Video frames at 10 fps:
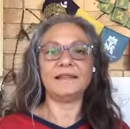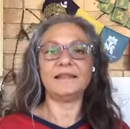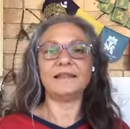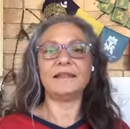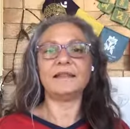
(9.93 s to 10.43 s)

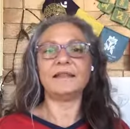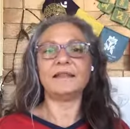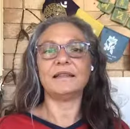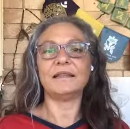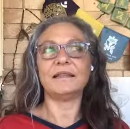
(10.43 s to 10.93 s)

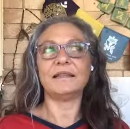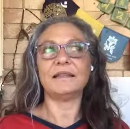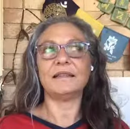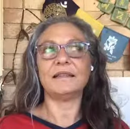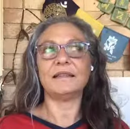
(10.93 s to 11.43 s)

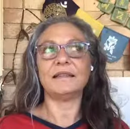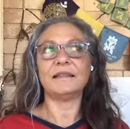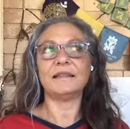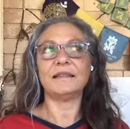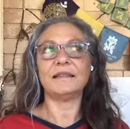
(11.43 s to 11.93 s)

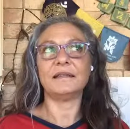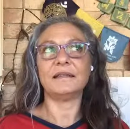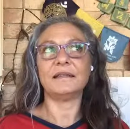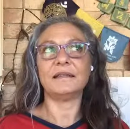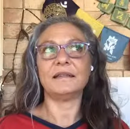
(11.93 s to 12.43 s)

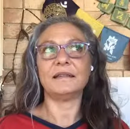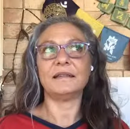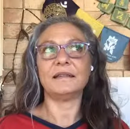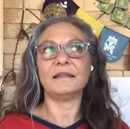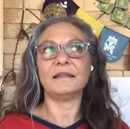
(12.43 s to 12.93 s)

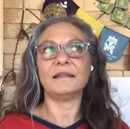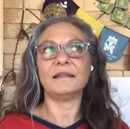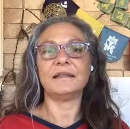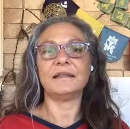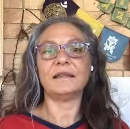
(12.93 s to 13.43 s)
Nobody speaks.